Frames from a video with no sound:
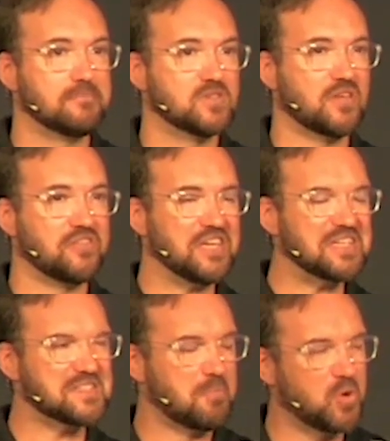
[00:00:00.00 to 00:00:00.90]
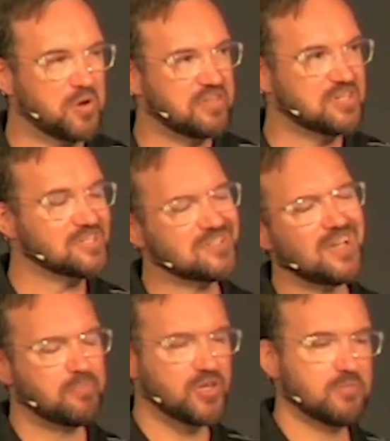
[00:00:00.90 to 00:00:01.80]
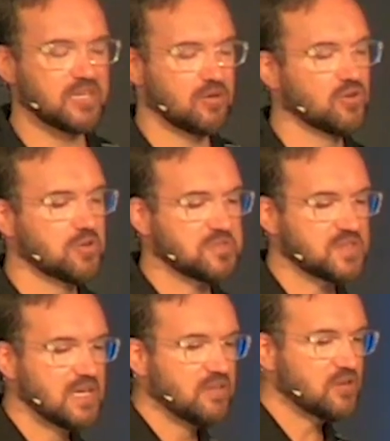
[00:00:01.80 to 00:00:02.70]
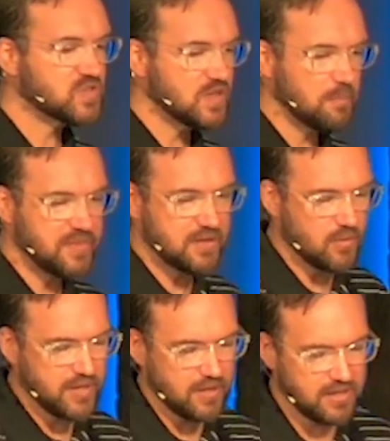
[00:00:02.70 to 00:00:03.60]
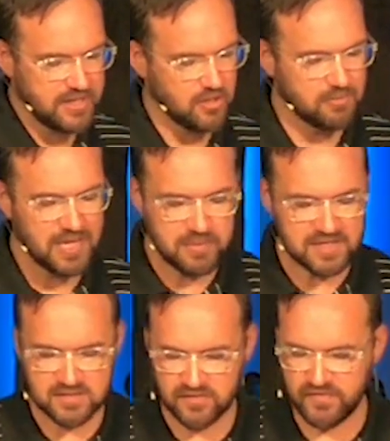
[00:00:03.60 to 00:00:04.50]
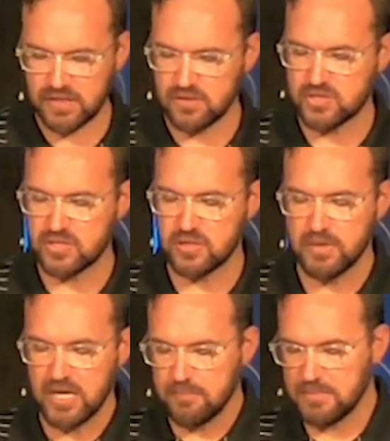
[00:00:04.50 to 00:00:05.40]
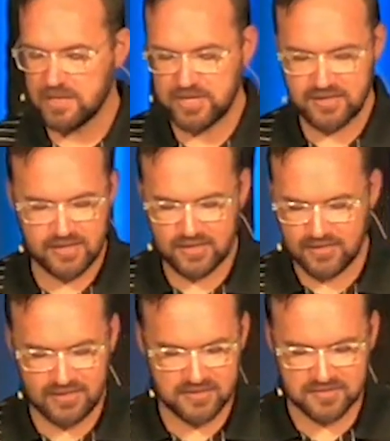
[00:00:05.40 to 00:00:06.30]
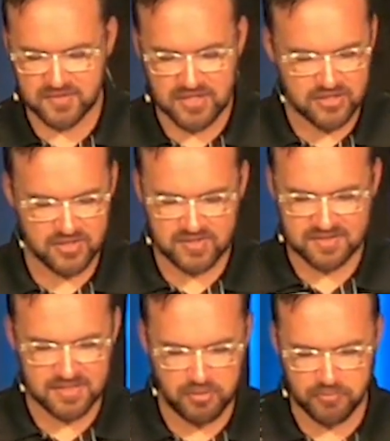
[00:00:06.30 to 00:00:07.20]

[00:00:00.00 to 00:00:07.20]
So I think it's more than just, I put them in groups. There's something going on here. Maybe it's the fellowship. Maybe it is just the simple